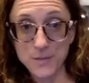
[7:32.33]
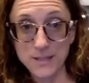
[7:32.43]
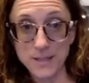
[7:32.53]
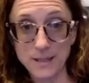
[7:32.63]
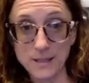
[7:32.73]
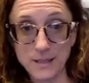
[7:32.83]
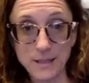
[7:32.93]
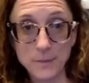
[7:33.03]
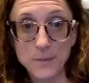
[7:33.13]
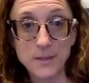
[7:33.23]
this kit
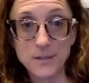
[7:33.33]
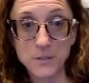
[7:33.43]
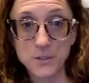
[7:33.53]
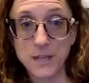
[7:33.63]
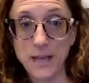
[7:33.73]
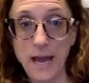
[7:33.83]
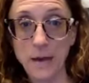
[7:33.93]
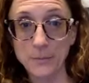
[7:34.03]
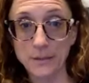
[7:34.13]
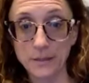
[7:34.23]
because it's just going to
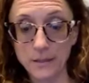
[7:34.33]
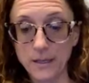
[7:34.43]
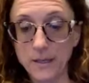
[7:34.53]
happen.